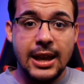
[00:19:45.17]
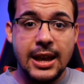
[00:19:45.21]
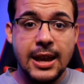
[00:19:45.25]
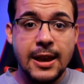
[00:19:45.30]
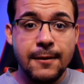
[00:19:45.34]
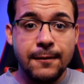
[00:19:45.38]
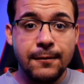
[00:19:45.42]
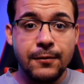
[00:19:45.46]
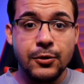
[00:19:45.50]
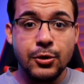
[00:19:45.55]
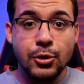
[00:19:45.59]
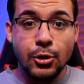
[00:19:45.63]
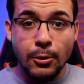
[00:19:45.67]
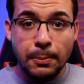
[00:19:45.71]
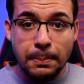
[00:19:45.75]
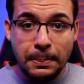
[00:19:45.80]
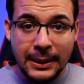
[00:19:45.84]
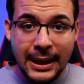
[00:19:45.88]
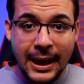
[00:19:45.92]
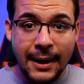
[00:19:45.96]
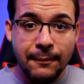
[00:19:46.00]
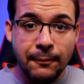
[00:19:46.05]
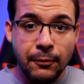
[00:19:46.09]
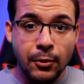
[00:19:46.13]
if your
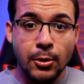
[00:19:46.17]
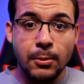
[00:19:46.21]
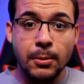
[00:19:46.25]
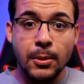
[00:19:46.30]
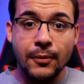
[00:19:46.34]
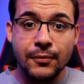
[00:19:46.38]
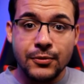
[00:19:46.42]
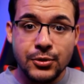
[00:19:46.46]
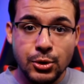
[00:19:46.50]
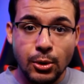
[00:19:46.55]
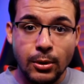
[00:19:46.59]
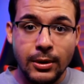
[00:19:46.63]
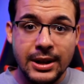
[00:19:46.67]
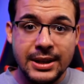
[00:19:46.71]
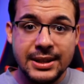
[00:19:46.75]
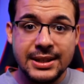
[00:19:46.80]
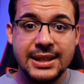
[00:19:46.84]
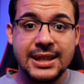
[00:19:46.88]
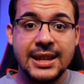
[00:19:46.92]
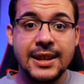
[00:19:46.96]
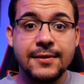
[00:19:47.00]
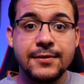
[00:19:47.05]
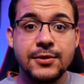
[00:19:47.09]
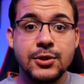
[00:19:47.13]
platform of choice
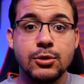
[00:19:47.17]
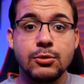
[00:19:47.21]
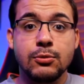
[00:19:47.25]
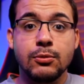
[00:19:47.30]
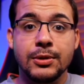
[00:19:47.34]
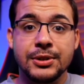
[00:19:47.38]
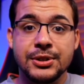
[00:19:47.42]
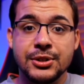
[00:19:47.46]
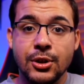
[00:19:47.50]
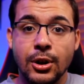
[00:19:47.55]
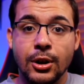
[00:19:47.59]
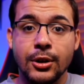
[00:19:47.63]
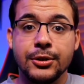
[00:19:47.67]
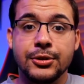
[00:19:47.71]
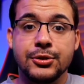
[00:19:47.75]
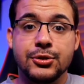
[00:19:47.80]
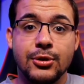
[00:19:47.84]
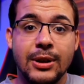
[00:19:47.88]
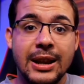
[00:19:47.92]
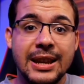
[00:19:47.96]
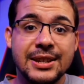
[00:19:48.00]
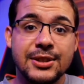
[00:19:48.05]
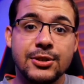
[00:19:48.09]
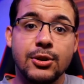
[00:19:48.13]
gives you what's called
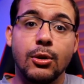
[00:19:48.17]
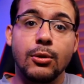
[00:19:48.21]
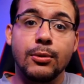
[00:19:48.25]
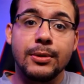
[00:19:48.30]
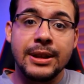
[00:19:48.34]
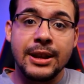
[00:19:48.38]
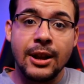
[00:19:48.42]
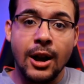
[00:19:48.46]
transcoding